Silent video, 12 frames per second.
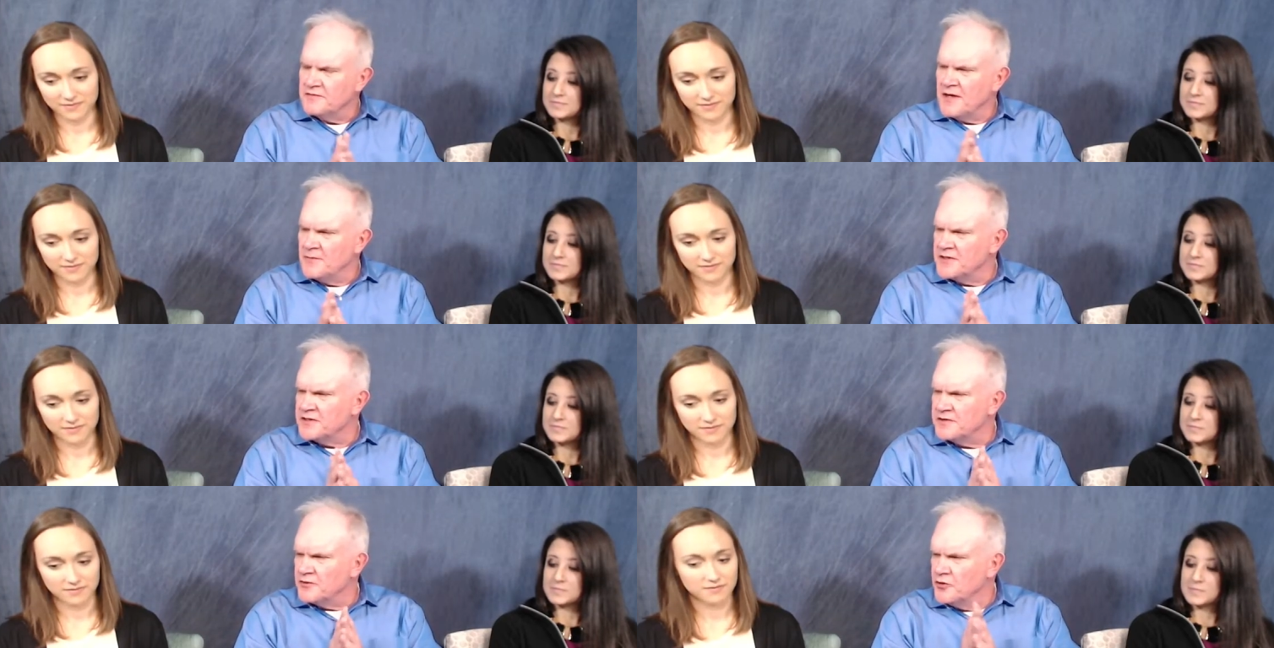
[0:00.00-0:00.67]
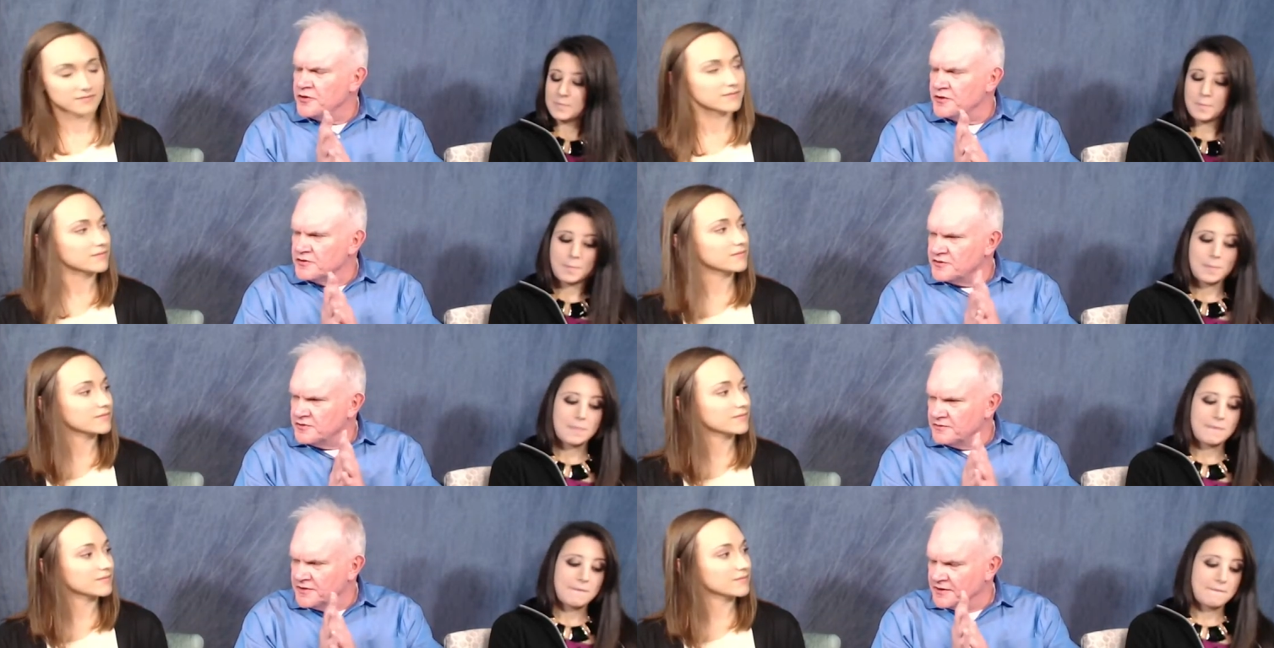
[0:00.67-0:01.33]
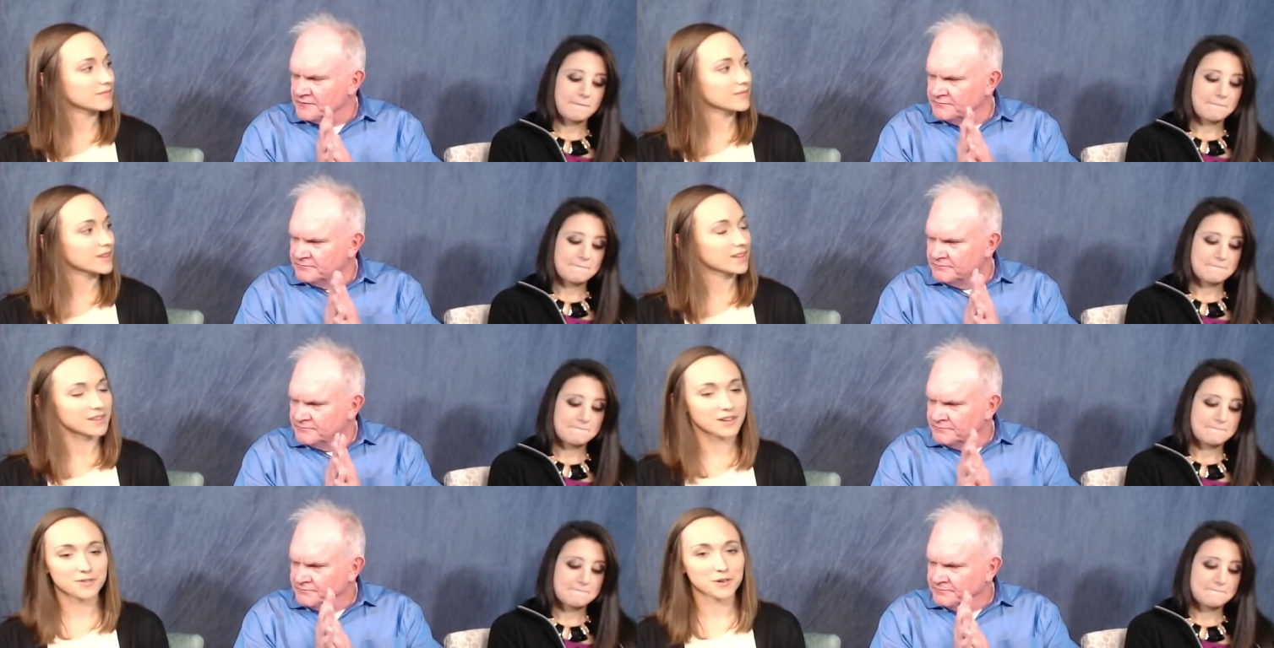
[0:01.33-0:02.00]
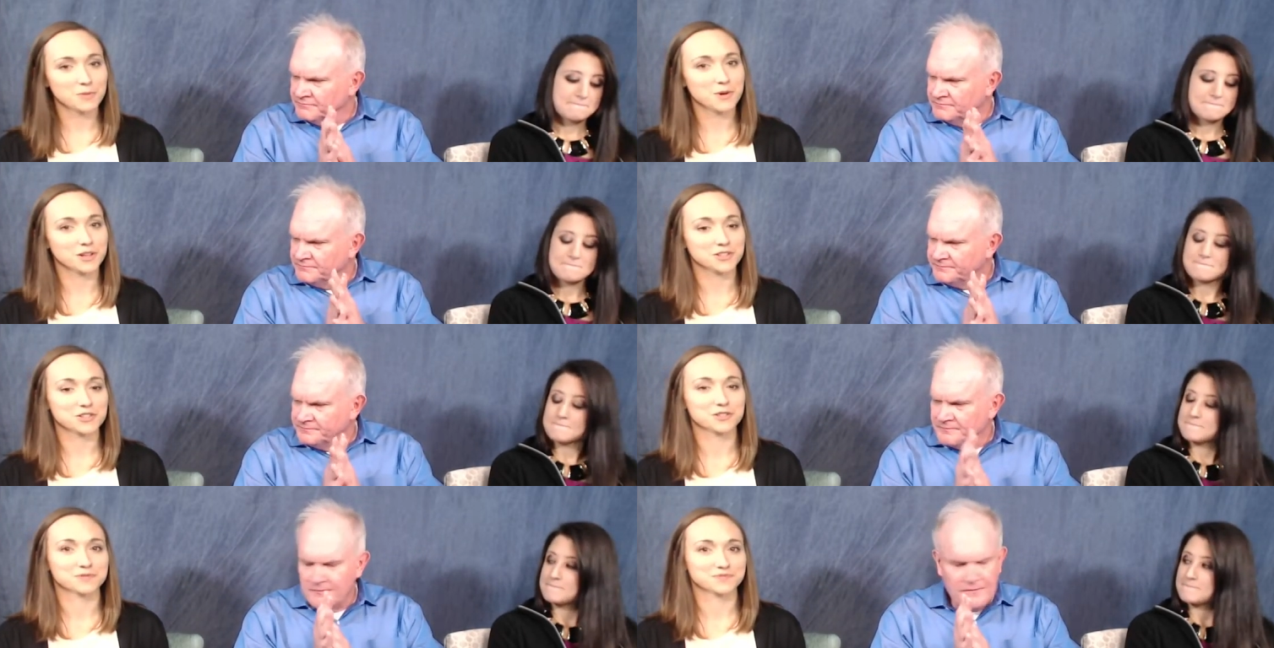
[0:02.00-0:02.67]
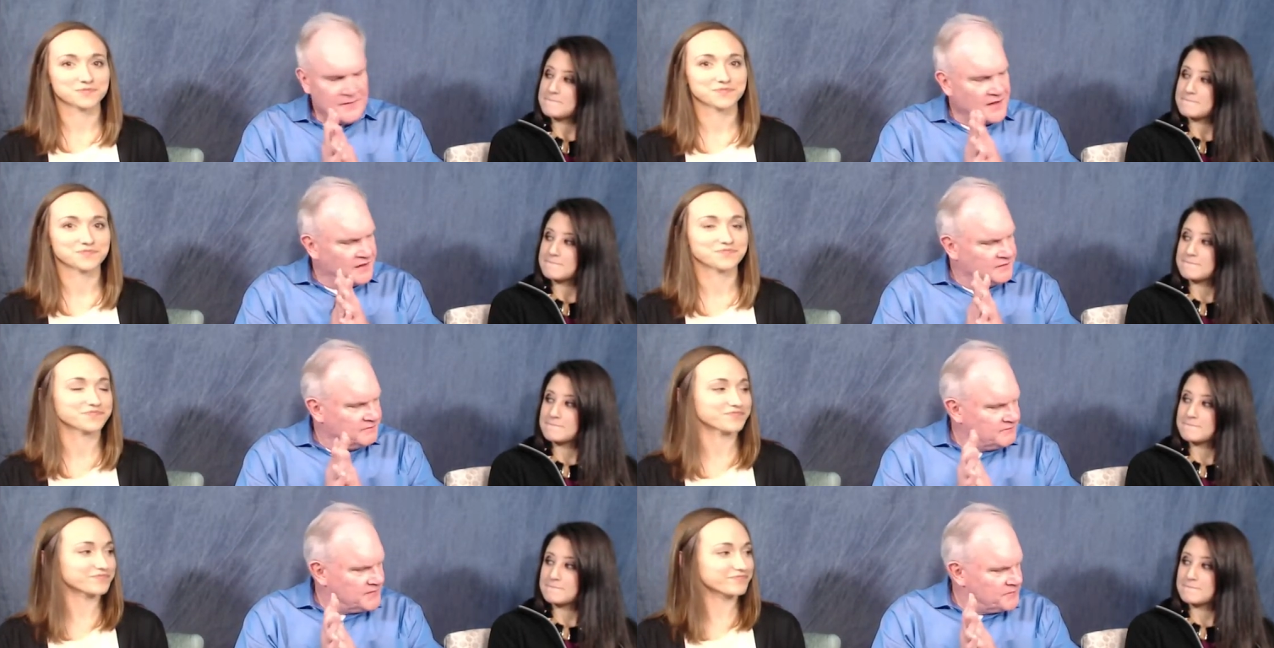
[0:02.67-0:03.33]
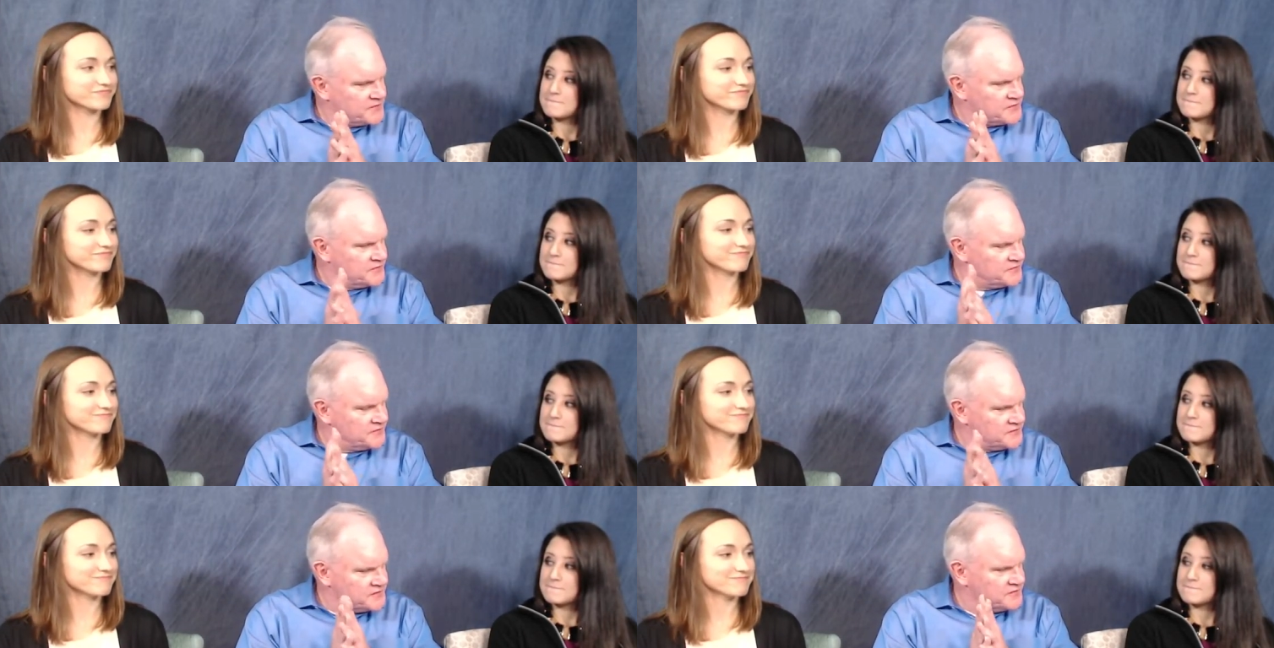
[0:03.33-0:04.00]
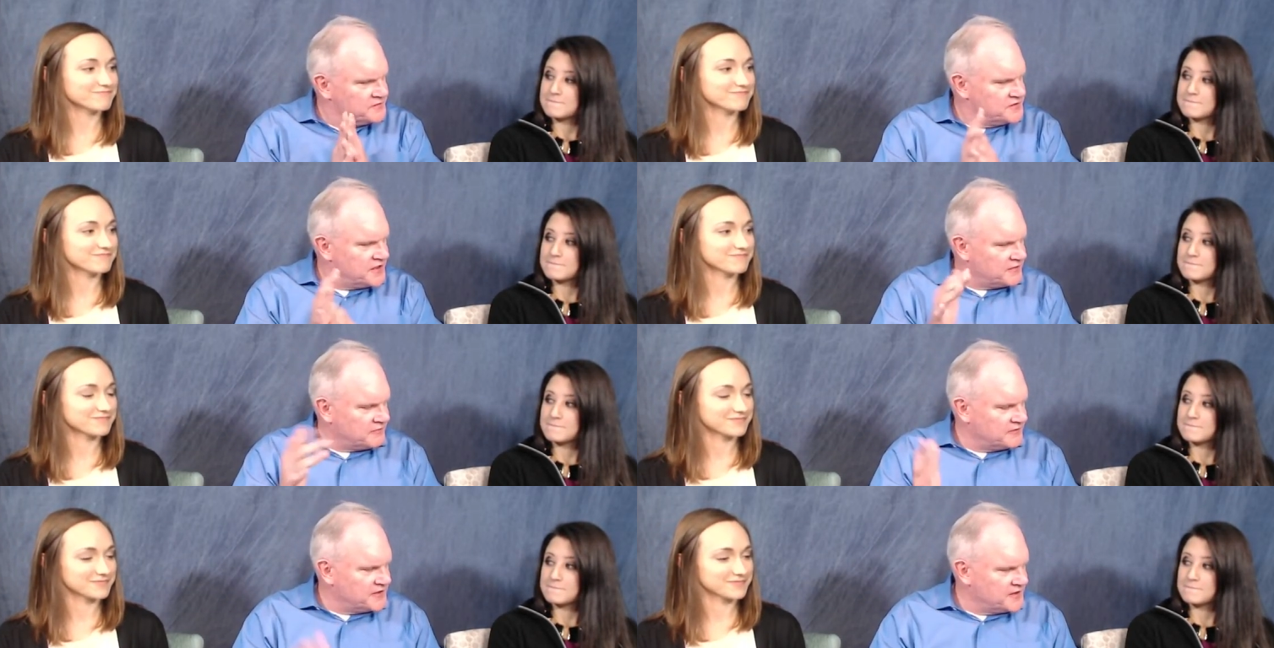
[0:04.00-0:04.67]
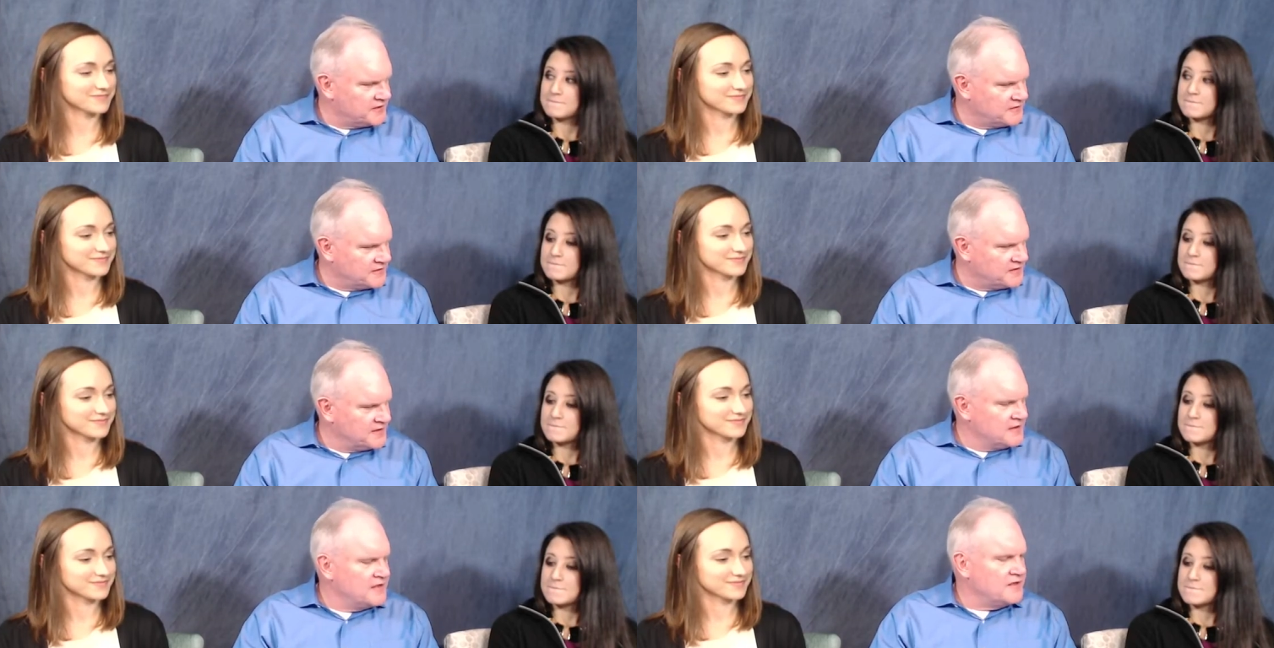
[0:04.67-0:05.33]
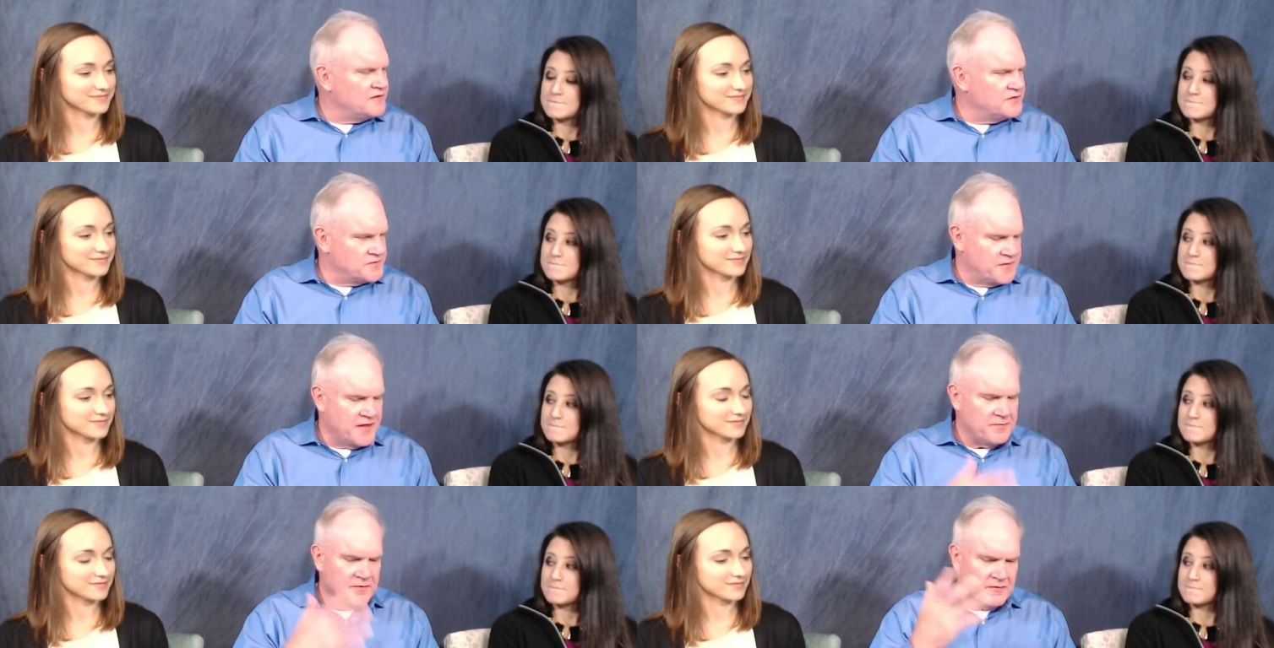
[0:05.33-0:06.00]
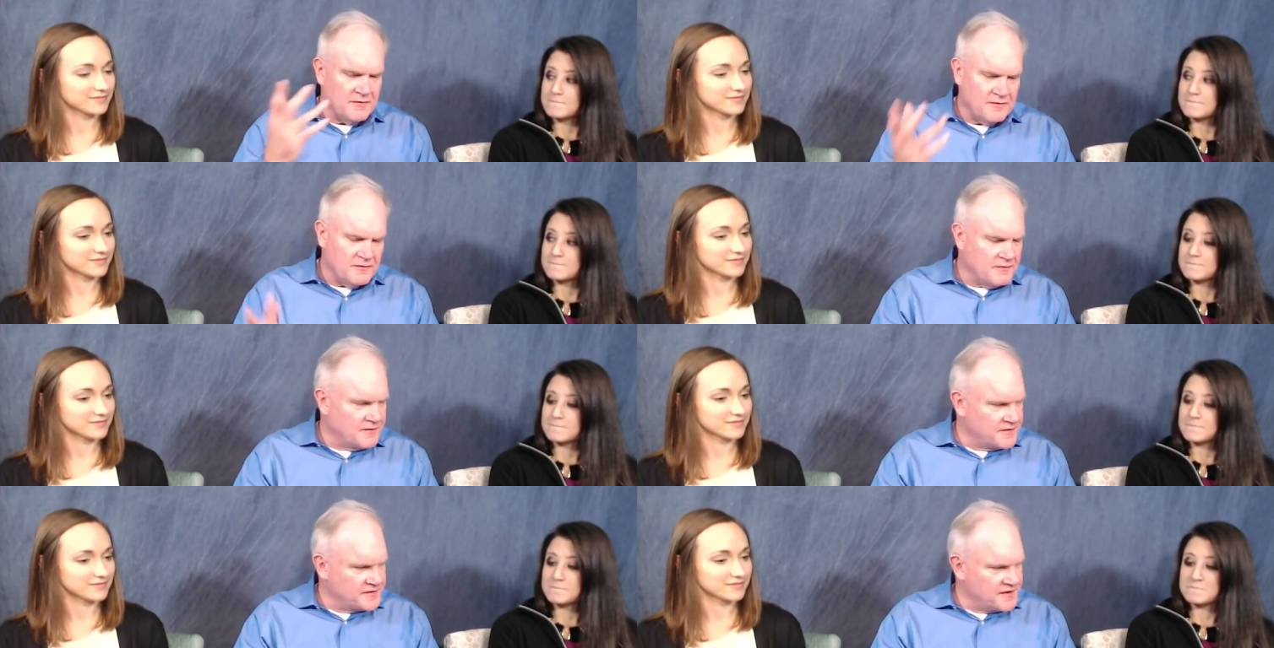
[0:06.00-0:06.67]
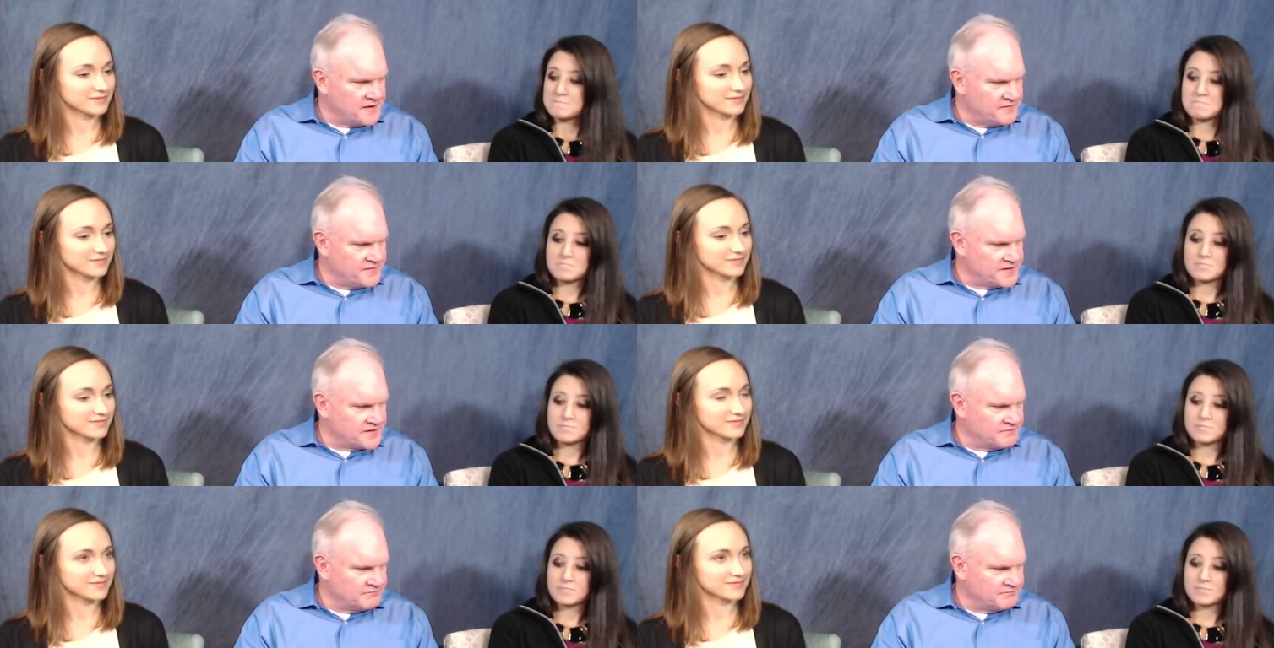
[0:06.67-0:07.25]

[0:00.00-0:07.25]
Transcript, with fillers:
Speaker 1: how much good news do you hear?
Speaker 2: Not very much.
Speaker 1: How much good news do you generally hear in a newspaper or on a television?